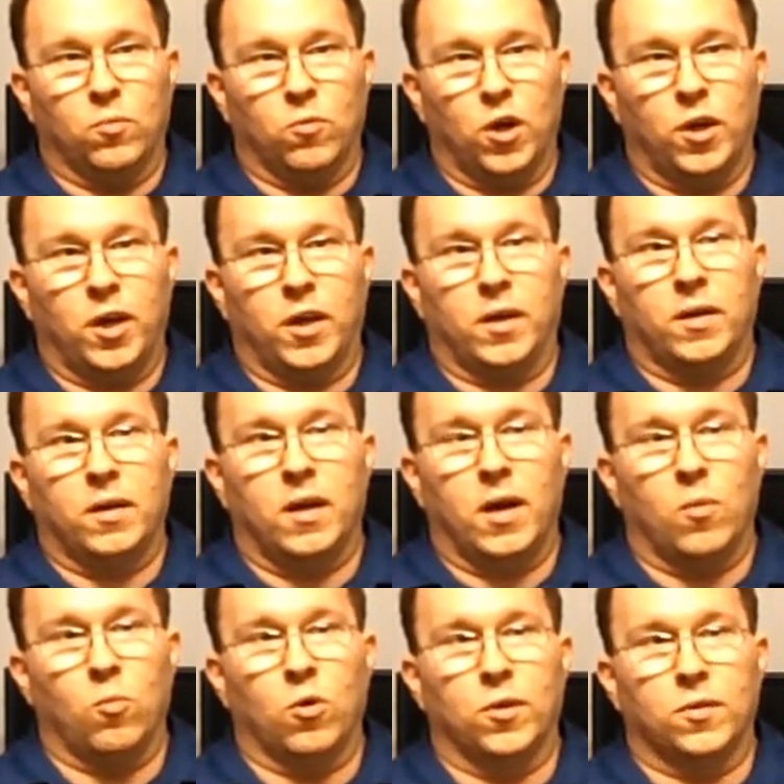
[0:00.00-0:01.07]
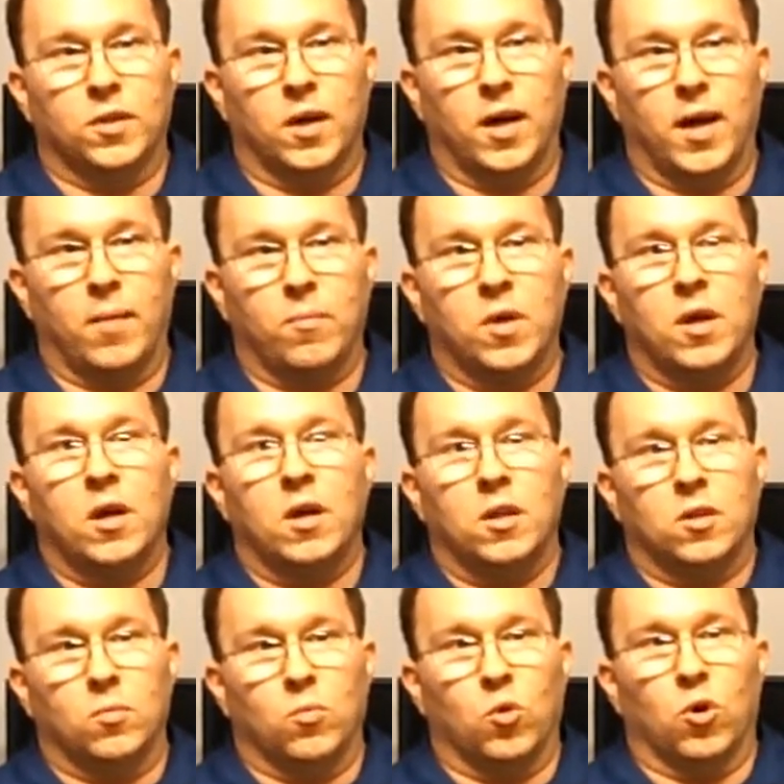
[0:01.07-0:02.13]
and running at one time,
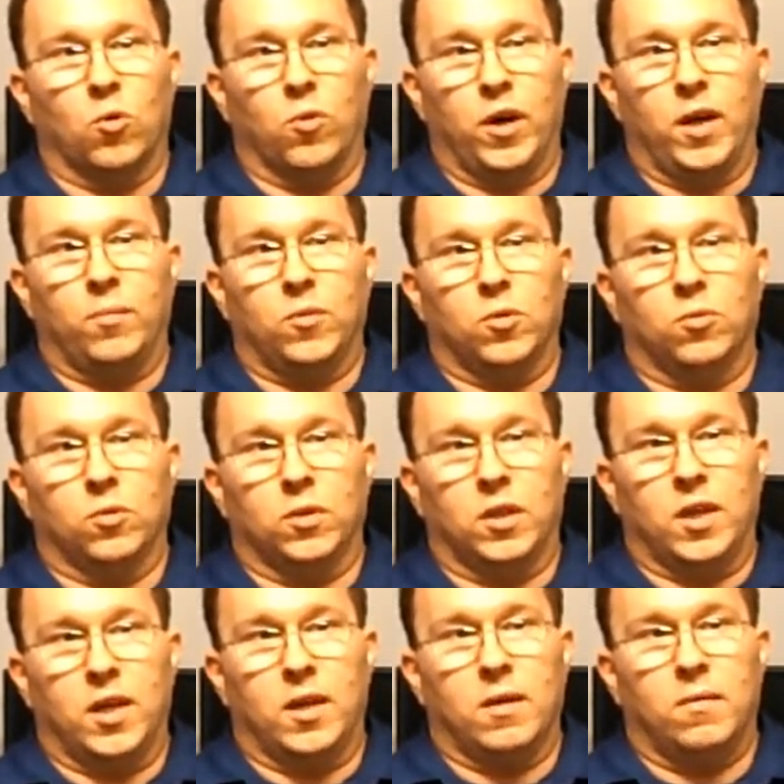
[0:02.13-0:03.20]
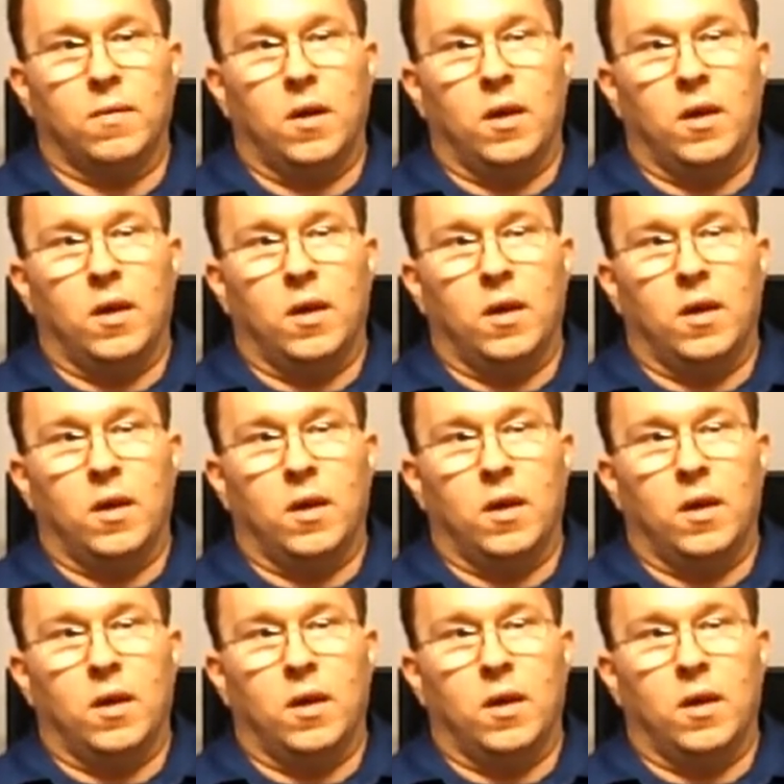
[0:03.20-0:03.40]
the more RAM you will need.